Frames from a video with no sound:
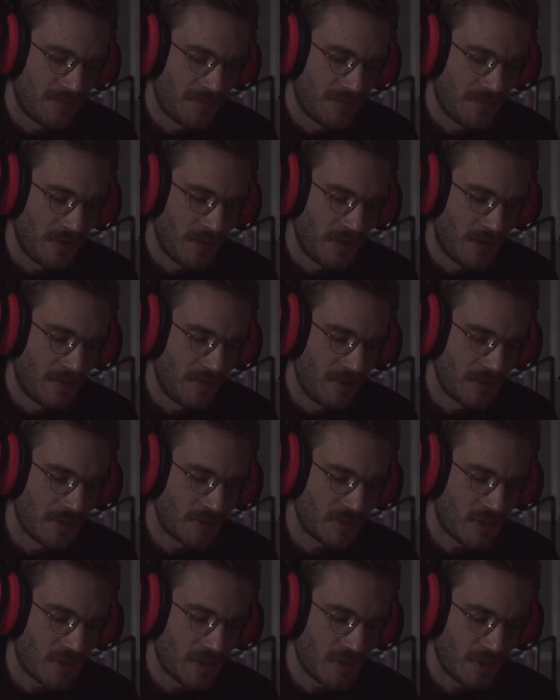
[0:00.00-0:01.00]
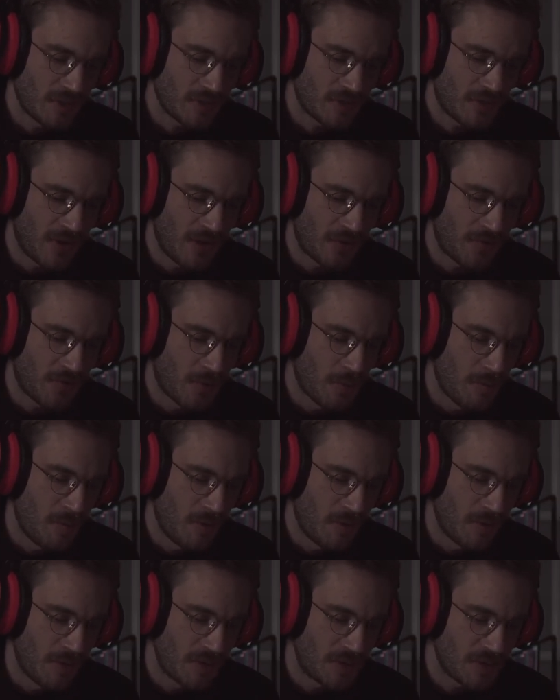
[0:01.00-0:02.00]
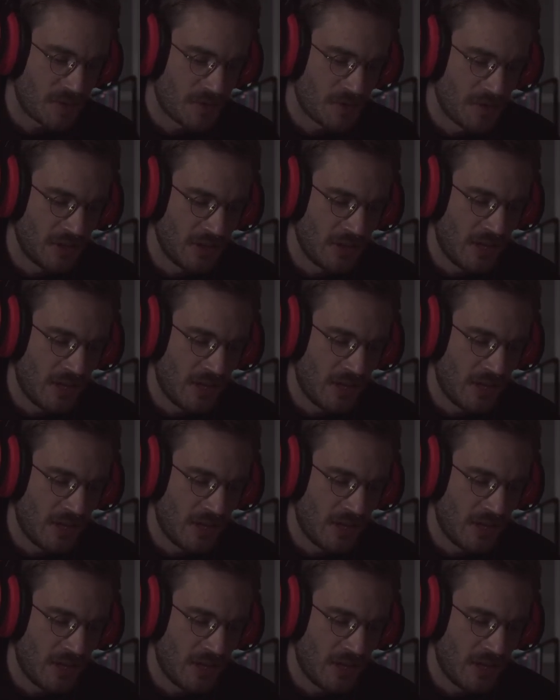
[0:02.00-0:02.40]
We covered the Stardust route from Burris to